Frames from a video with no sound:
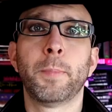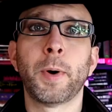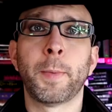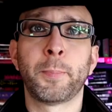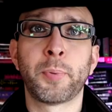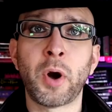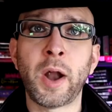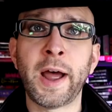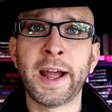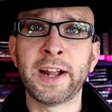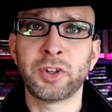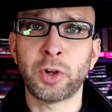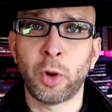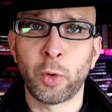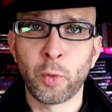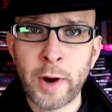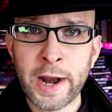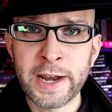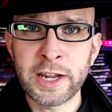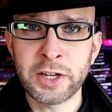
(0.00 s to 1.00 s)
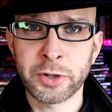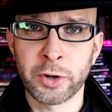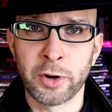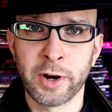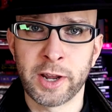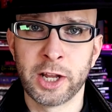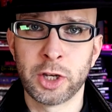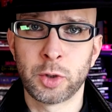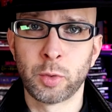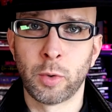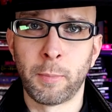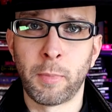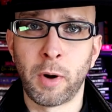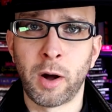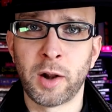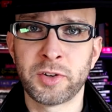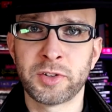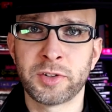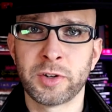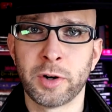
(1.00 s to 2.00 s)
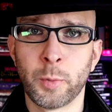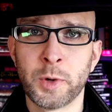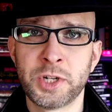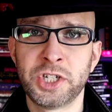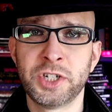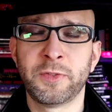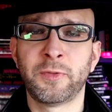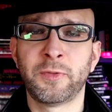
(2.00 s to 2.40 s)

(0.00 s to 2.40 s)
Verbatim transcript: but Brian's already turning into a monster, which he